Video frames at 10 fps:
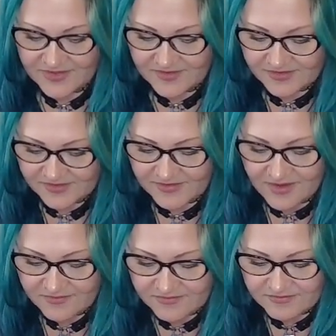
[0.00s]
this,
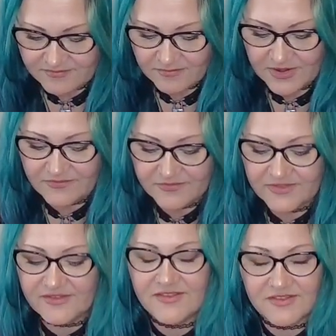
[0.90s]

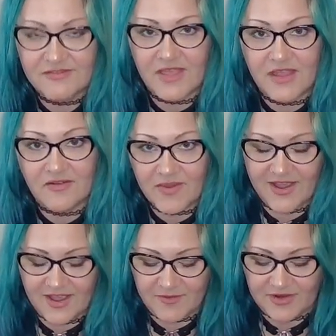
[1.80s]
this is kind of my
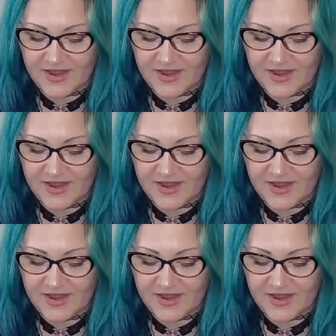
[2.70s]
habit.